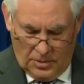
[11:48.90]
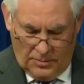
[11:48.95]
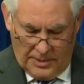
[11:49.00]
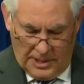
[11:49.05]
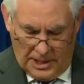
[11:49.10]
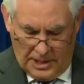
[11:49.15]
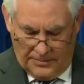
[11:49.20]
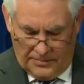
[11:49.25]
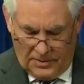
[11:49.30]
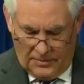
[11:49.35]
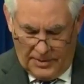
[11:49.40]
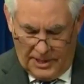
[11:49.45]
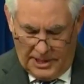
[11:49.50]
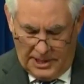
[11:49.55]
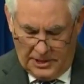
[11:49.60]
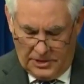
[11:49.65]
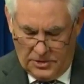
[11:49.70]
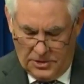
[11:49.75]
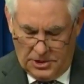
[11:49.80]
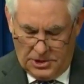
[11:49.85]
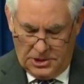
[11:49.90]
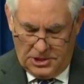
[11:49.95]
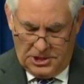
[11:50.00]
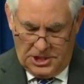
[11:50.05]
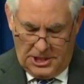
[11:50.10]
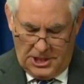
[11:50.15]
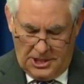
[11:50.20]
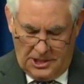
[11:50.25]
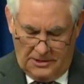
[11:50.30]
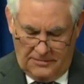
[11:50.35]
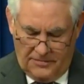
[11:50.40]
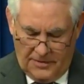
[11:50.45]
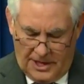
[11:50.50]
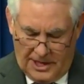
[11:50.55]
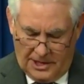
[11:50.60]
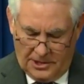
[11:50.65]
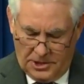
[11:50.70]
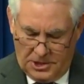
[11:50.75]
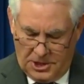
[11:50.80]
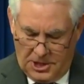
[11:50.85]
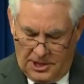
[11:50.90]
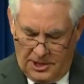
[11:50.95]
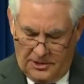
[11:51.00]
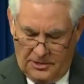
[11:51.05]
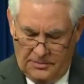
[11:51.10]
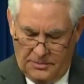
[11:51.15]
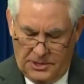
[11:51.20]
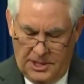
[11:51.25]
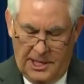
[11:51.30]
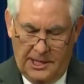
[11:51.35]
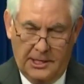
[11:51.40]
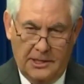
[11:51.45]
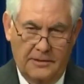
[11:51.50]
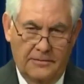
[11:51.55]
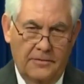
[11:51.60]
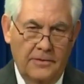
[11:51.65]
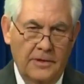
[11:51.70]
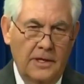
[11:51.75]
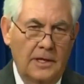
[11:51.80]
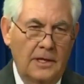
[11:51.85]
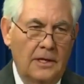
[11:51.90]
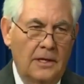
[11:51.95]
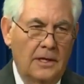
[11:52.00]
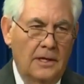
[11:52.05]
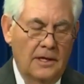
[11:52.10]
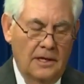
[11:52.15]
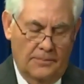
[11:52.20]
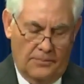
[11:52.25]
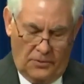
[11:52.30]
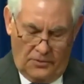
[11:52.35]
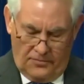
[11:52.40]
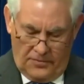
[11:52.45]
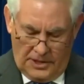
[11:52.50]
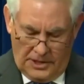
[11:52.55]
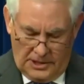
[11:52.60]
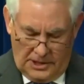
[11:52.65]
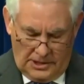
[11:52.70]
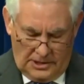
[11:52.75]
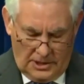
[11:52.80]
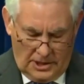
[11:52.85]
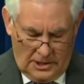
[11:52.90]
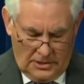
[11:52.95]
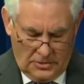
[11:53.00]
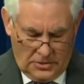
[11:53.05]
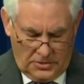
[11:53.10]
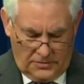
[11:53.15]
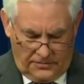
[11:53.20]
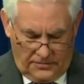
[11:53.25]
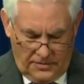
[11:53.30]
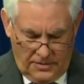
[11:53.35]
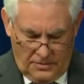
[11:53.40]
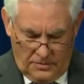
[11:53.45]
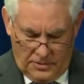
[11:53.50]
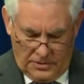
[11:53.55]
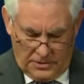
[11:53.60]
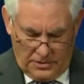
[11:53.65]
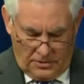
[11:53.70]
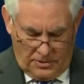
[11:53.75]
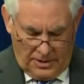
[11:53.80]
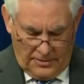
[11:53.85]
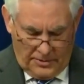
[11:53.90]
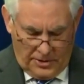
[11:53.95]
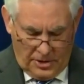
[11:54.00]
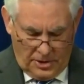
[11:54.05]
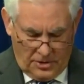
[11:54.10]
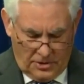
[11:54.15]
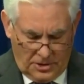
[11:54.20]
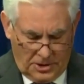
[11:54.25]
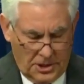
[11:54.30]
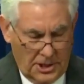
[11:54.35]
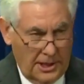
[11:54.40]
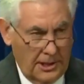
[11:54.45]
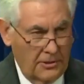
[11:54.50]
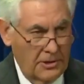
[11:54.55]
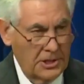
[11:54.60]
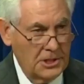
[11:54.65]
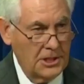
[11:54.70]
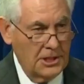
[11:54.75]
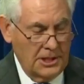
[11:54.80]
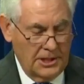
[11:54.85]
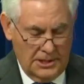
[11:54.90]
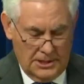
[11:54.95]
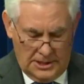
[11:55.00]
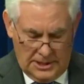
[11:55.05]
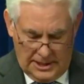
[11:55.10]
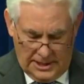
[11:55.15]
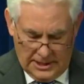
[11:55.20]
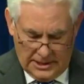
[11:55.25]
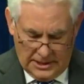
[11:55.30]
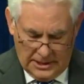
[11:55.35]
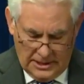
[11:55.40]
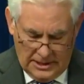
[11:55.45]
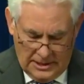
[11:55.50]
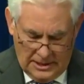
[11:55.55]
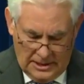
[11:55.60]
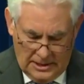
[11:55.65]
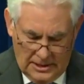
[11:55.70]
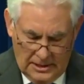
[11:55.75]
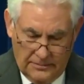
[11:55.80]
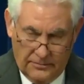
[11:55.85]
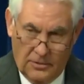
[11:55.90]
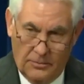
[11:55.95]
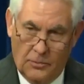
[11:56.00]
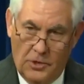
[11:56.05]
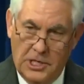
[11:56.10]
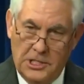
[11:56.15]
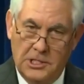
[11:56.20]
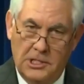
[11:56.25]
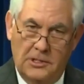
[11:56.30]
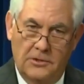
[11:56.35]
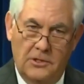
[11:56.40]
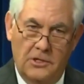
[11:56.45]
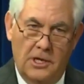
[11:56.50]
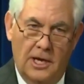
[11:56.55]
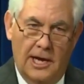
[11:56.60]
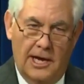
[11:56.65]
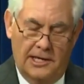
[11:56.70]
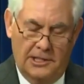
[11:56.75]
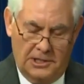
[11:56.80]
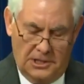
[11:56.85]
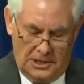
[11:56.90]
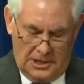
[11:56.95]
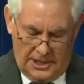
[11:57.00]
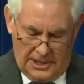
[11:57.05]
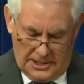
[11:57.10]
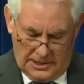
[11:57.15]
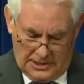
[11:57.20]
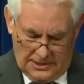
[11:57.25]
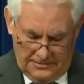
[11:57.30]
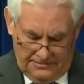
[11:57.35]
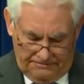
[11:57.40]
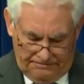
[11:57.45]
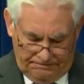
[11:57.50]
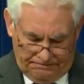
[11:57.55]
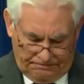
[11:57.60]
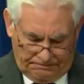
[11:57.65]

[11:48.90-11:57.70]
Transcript: will be implementing to achieve our shared objective of preventing those with criminal or terroristic intent from reaching the United States.